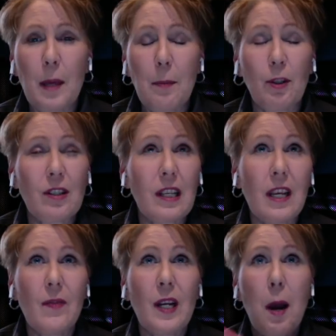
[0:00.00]
people to see
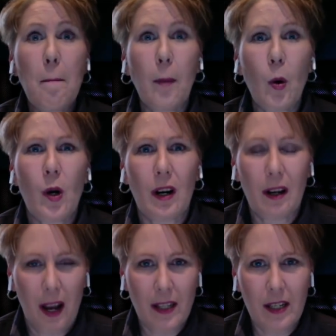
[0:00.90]
even more
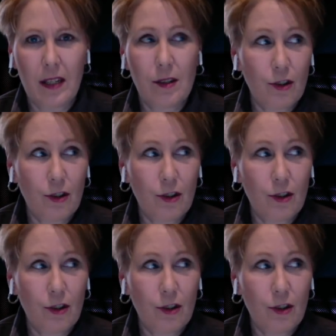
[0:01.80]
ideas.